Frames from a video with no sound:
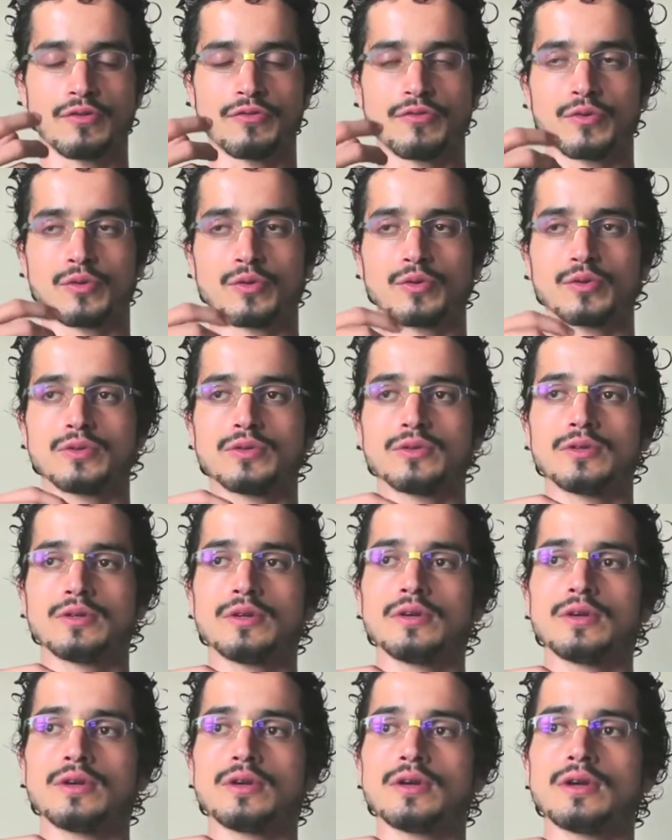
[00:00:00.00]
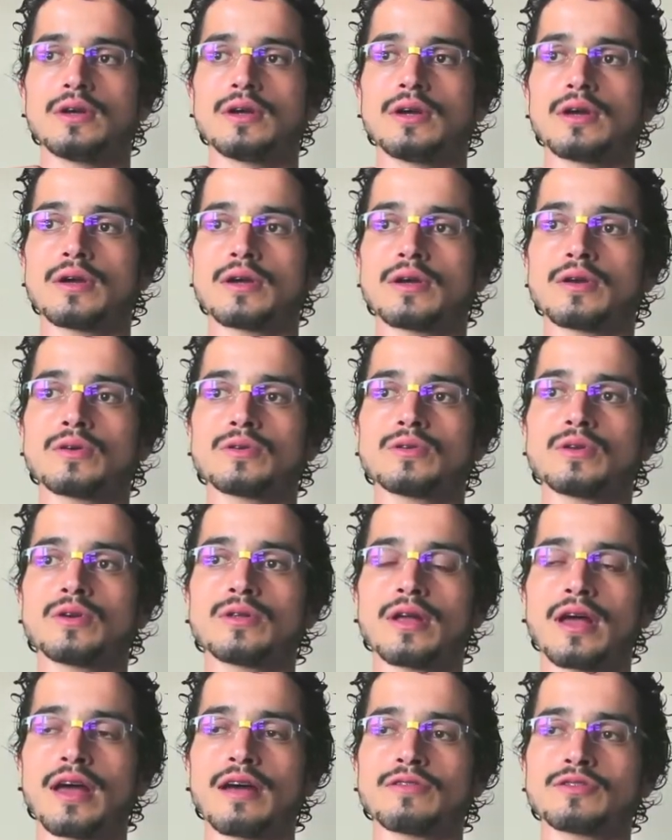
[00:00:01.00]
the food. You
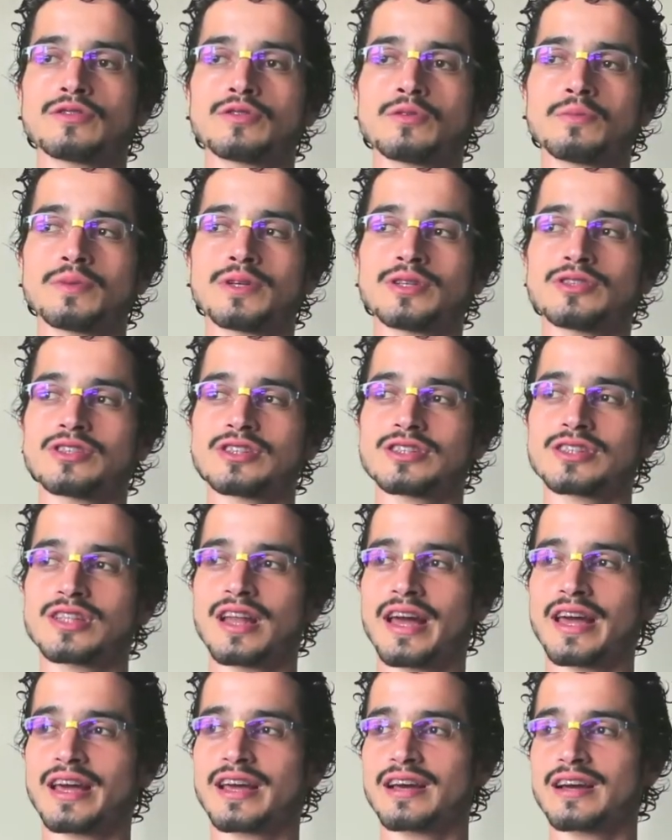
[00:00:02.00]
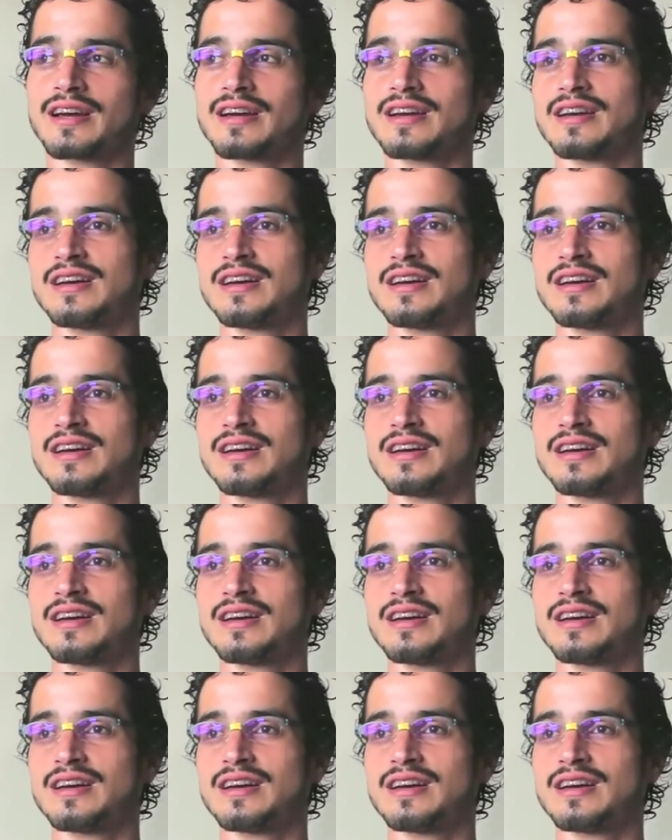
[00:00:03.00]
don't have to be just like